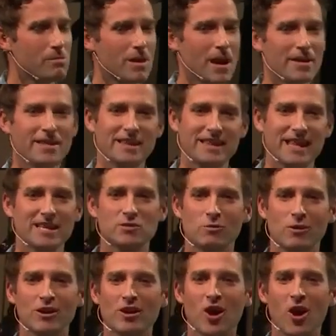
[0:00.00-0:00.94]
I think that's
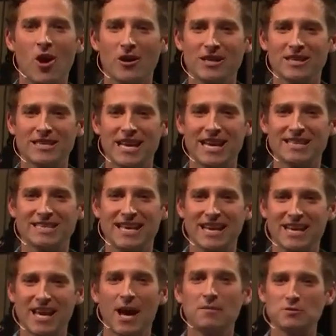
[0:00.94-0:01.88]
one of the hardest things
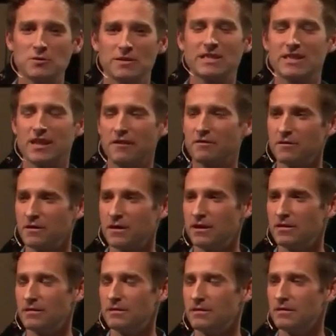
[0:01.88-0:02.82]
that comes with
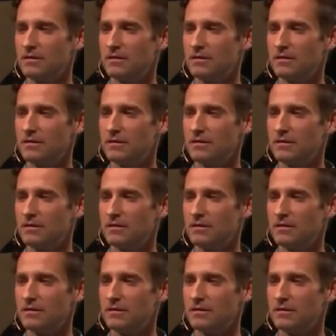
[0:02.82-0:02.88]
suffering